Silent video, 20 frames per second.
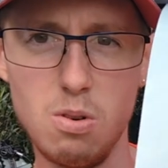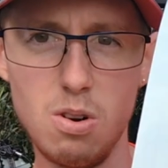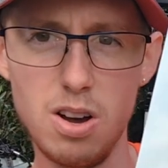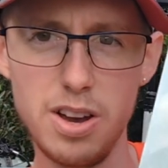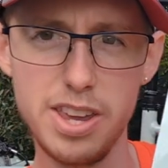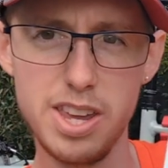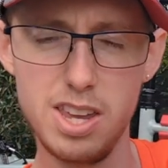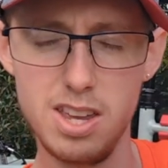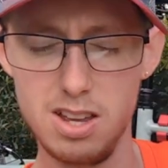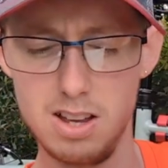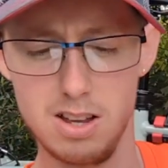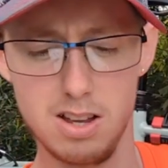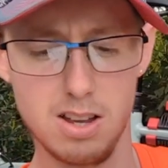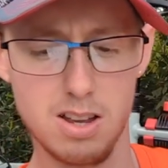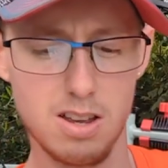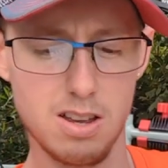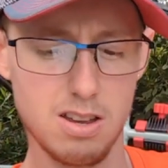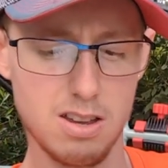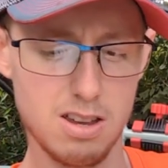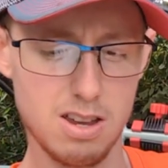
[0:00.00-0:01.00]
know why.
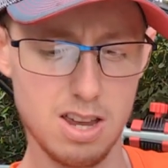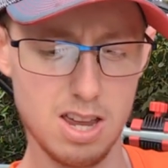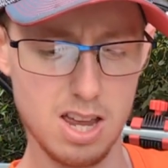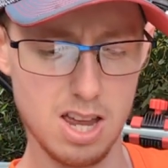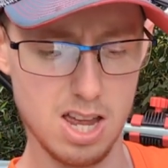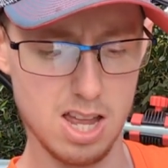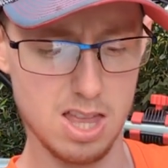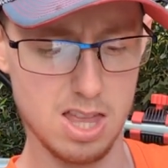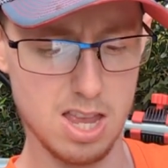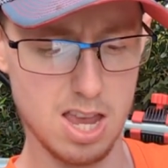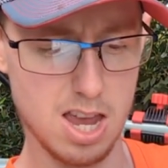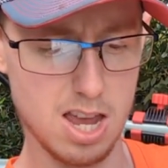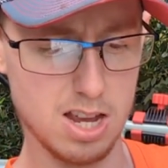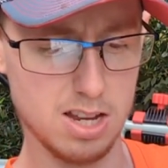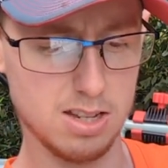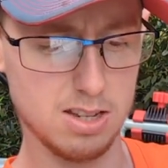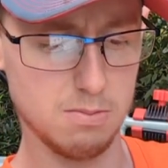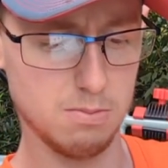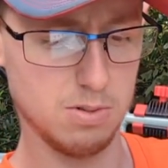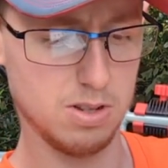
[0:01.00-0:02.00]
And
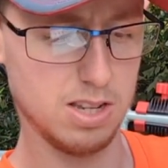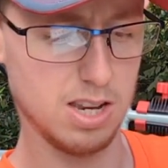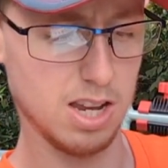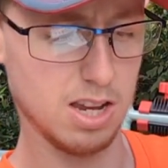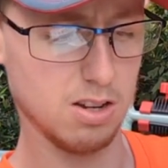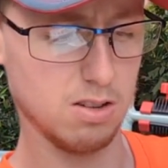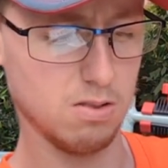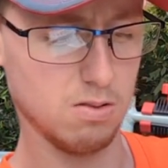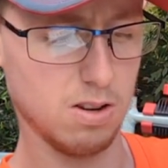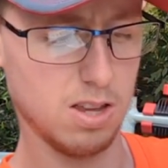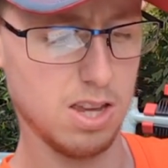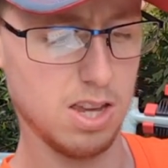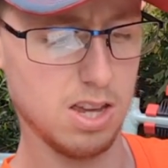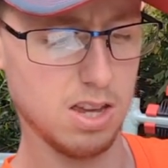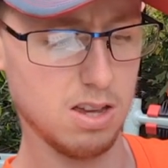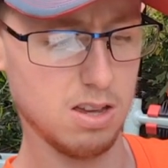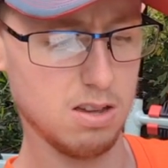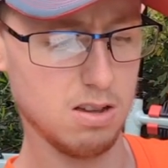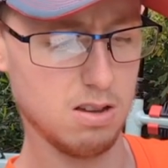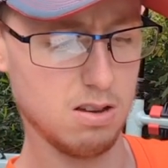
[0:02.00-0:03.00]
there's some stickers on
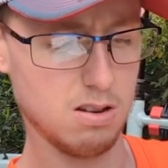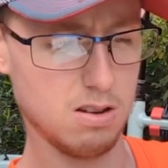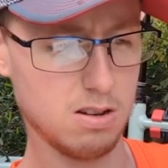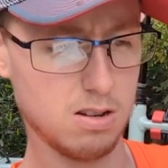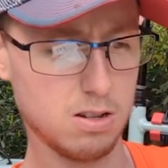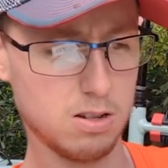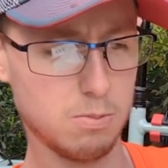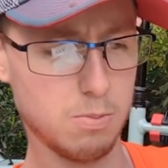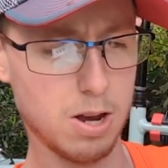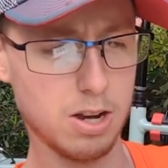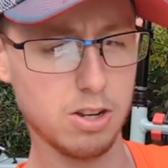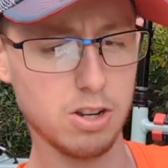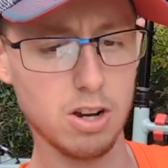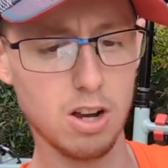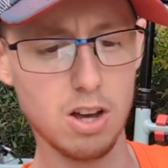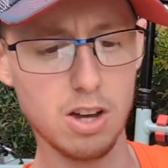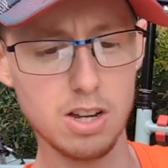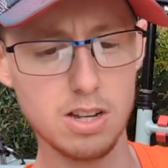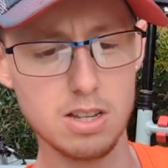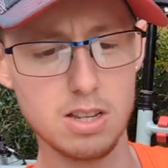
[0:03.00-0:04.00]
here,
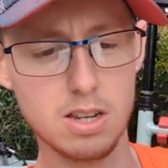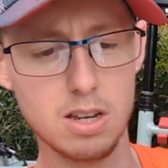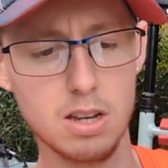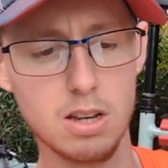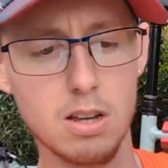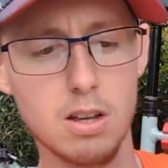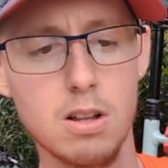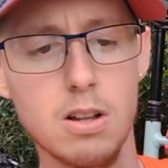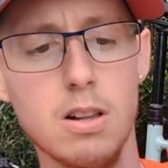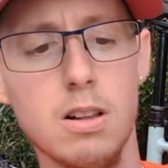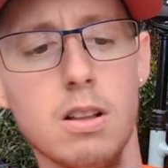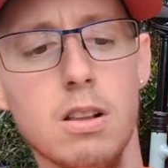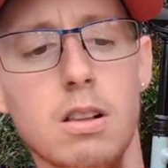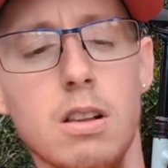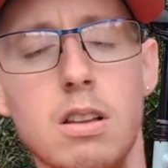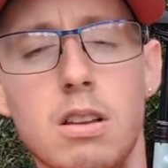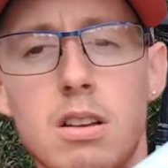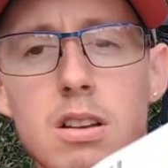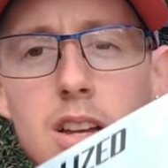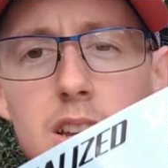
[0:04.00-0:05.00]
specialised,
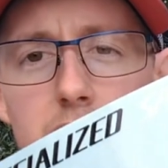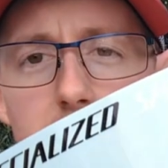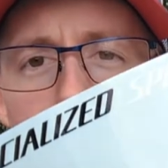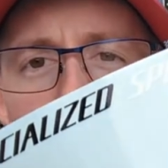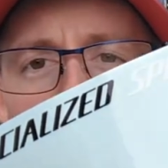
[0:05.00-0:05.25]
as you